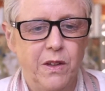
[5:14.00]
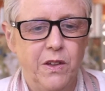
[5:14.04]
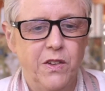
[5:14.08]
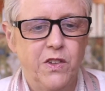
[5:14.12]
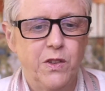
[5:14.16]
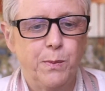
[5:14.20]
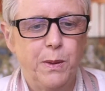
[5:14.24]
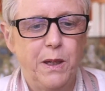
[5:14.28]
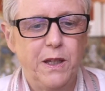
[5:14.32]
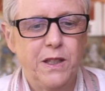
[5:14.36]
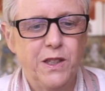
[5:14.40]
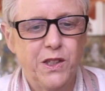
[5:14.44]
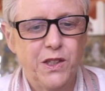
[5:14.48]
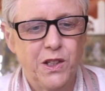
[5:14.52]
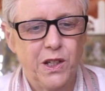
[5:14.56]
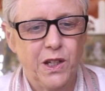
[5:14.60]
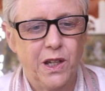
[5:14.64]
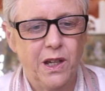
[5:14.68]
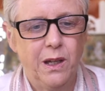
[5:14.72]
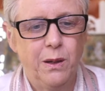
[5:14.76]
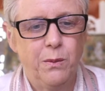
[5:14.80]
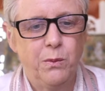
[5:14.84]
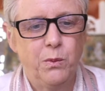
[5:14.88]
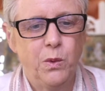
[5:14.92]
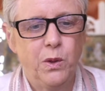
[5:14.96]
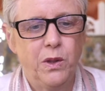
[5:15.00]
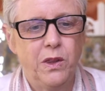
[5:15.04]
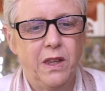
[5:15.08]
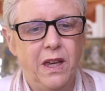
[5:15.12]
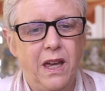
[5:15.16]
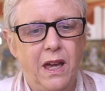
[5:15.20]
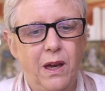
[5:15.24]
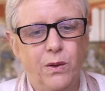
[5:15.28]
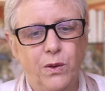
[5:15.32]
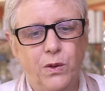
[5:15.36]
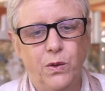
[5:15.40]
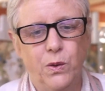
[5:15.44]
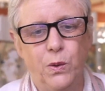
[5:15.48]
spends time with
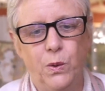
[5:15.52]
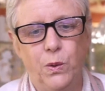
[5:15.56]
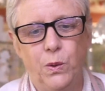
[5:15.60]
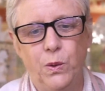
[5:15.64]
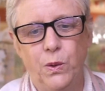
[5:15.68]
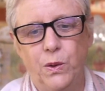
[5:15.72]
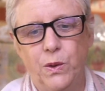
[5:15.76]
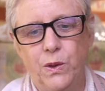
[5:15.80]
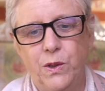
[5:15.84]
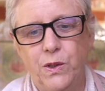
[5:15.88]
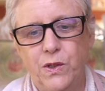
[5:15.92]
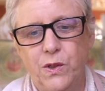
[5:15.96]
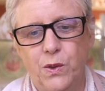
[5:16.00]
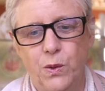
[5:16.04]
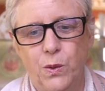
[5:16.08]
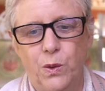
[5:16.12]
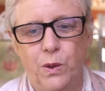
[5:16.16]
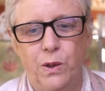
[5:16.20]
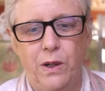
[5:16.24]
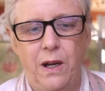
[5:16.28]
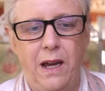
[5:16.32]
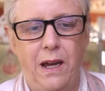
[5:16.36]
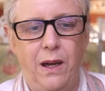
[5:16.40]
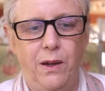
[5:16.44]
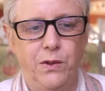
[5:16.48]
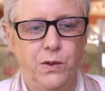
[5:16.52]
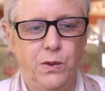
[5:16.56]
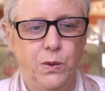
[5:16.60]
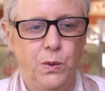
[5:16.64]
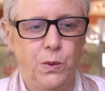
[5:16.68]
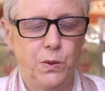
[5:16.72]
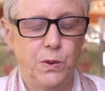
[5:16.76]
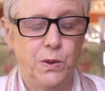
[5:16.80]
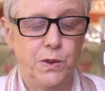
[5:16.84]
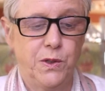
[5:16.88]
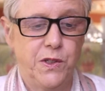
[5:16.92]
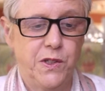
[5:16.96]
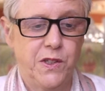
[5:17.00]
householders or
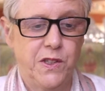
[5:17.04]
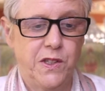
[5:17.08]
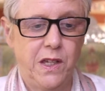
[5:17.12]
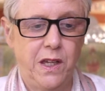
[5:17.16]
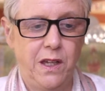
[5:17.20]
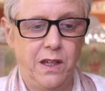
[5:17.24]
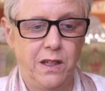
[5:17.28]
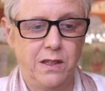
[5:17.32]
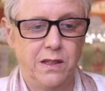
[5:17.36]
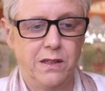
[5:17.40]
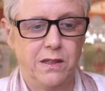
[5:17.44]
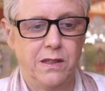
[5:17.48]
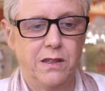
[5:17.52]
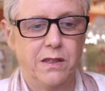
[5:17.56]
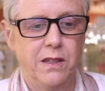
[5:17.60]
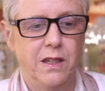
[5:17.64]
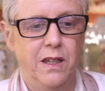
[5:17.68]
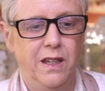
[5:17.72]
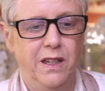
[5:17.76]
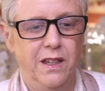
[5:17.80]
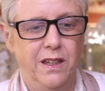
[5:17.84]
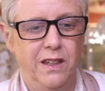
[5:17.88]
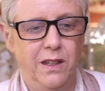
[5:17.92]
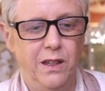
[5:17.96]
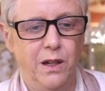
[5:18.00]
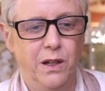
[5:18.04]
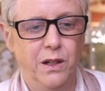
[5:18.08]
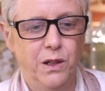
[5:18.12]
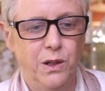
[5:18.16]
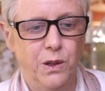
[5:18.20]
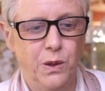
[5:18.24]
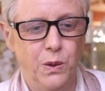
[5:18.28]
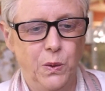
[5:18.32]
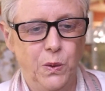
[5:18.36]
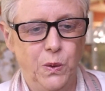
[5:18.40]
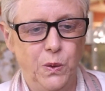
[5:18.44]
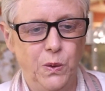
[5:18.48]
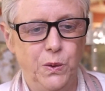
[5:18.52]
householders' sons, young
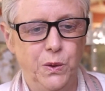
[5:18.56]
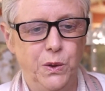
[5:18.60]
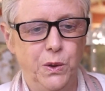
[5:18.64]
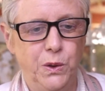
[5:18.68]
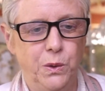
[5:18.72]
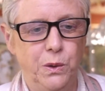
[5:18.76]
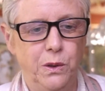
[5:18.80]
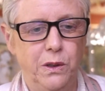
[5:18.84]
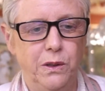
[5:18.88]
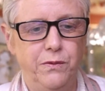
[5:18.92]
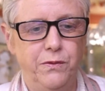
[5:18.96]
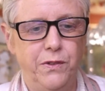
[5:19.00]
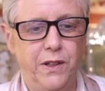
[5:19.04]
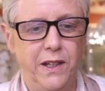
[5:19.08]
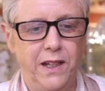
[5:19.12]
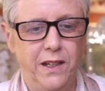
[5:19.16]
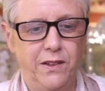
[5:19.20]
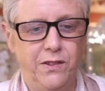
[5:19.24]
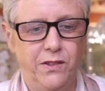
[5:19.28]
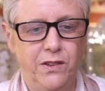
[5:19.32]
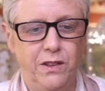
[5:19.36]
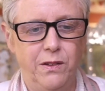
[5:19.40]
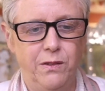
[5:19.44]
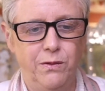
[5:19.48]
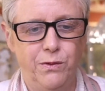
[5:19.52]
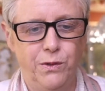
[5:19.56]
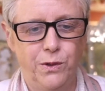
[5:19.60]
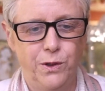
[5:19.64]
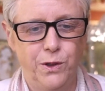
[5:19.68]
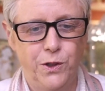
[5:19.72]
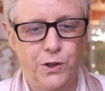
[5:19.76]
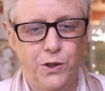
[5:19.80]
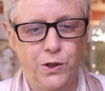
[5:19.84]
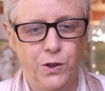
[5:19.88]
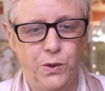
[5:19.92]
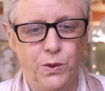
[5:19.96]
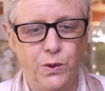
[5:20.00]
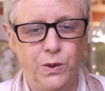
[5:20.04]
or old, who are advanced in
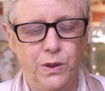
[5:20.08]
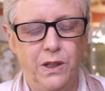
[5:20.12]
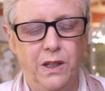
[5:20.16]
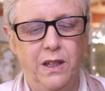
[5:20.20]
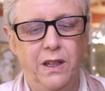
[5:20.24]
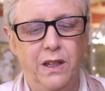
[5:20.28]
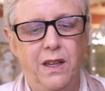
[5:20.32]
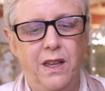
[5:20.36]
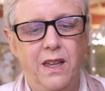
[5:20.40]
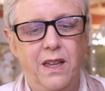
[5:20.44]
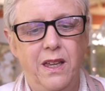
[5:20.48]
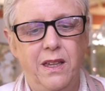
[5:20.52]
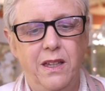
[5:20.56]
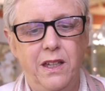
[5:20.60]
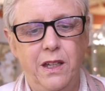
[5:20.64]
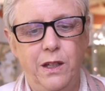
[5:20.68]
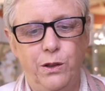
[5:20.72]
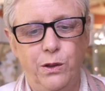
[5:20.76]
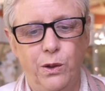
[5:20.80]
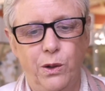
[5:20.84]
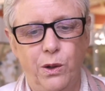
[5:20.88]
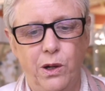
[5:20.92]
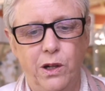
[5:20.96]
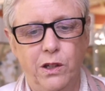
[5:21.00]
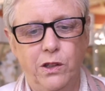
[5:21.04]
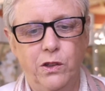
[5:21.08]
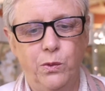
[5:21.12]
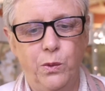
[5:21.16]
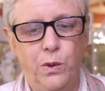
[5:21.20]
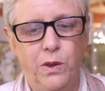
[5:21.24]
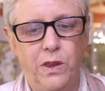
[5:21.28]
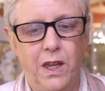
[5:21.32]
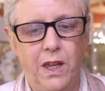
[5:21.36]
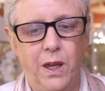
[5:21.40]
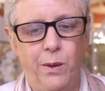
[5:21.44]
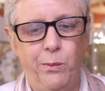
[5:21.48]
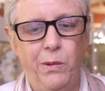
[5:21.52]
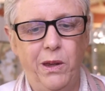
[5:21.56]
virtue. He talks
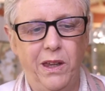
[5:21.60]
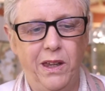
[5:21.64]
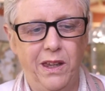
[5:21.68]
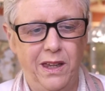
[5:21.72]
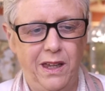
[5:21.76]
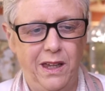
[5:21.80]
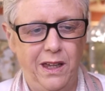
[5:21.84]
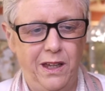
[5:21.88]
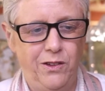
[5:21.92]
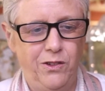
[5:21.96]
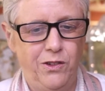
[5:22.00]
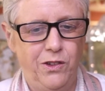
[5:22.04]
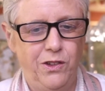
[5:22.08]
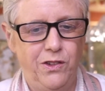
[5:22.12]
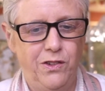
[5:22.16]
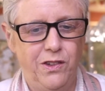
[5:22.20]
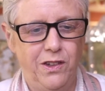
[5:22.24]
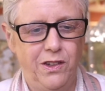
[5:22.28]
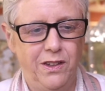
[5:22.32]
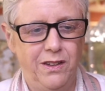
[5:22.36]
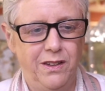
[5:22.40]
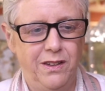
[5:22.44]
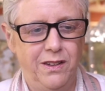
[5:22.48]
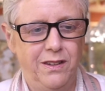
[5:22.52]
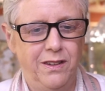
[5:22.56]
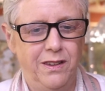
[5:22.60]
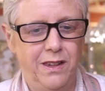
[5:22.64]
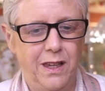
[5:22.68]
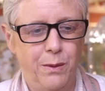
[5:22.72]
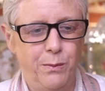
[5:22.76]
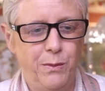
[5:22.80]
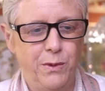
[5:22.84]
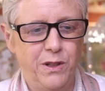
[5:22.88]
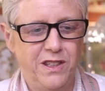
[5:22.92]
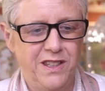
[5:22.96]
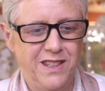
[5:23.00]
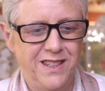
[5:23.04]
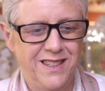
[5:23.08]
with them, engages in
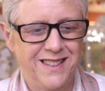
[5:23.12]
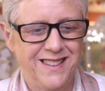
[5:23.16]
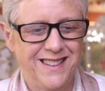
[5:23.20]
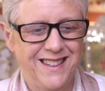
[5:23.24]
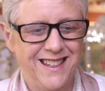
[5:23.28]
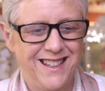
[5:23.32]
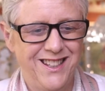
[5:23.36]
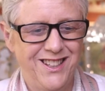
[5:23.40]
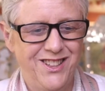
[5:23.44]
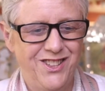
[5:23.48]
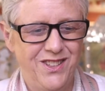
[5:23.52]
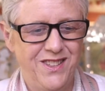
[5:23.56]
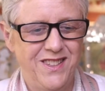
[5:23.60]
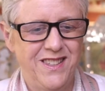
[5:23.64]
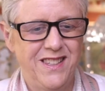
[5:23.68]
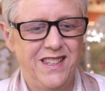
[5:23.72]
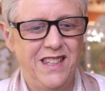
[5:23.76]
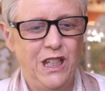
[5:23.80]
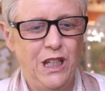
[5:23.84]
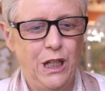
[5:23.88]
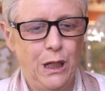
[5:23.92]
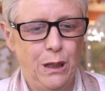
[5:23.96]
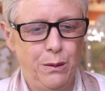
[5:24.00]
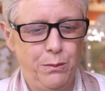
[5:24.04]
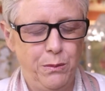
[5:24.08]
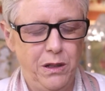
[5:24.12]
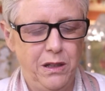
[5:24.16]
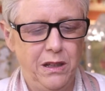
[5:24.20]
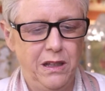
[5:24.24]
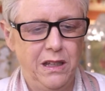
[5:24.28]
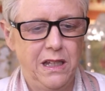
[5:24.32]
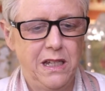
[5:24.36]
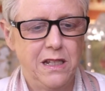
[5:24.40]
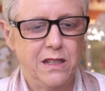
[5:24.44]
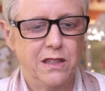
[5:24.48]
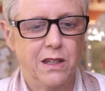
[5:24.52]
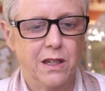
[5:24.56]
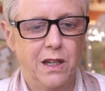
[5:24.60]
them in discussions. He
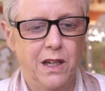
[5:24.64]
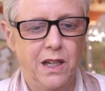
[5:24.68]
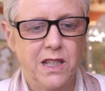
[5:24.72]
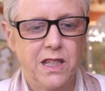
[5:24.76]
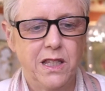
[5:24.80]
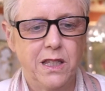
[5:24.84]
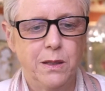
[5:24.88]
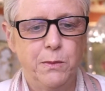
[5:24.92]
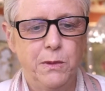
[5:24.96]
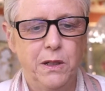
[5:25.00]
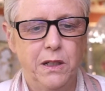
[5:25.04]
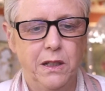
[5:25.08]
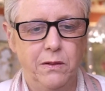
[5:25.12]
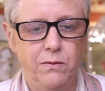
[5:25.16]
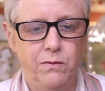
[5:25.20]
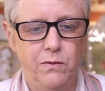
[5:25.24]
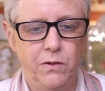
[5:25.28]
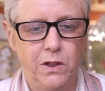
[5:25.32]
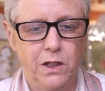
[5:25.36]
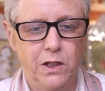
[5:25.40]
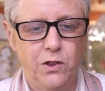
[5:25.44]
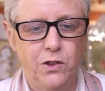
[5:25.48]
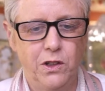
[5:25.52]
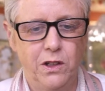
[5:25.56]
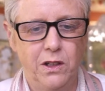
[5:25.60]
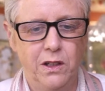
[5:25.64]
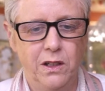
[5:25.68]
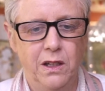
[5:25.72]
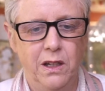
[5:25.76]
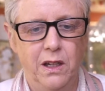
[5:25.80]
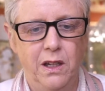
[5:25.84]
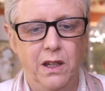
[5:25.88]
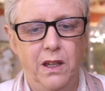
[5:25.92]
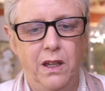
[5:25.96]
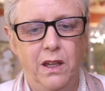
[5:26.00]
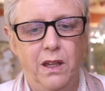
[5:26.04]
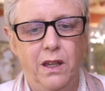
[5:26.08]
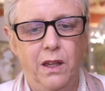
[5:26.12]
emulates consummate conviction
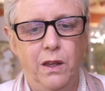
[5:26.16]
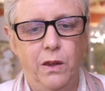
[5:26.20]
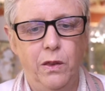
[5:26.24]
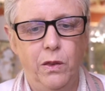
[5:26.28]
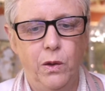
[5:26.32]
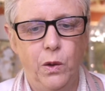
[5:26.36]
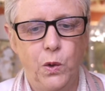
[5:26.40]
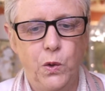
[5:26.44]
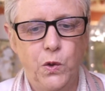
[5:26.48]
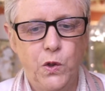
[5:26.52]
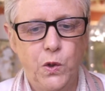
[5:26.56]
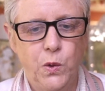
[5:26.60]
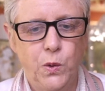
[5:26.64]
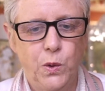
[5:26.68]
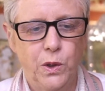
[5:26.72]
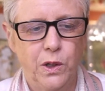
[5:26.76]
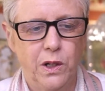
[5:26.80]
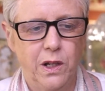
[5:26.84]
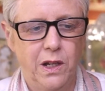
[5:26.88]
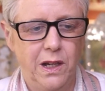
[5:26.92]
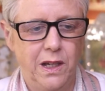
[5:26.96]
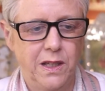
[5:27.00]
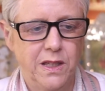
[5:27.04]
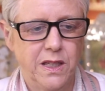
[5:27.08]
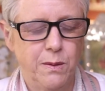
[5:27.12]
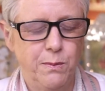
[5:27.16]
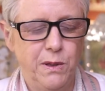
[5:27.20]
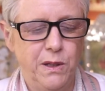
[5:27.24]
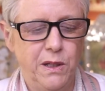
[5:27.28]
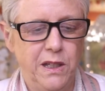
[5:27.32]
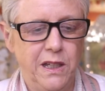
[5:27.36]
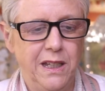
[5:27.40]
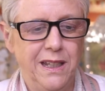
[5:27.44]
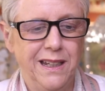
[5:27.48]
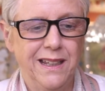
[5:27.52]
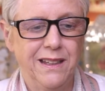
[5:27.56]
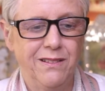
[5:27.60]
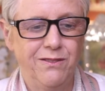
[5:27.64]
in those who are consummate
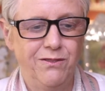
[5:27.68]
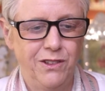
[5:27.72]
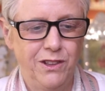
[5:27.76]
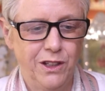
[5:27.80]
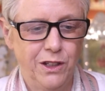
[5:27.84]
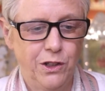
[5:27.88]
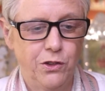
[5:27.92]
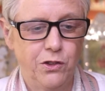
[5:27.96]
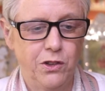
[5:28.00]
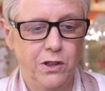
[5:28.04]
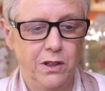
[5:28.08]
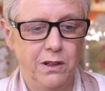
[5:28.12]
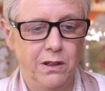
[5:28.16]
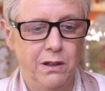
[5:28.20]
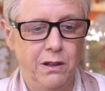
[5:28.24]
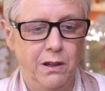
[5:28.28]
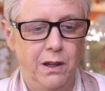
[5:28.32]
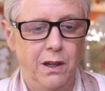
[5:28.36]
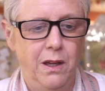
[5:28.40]
in conviction,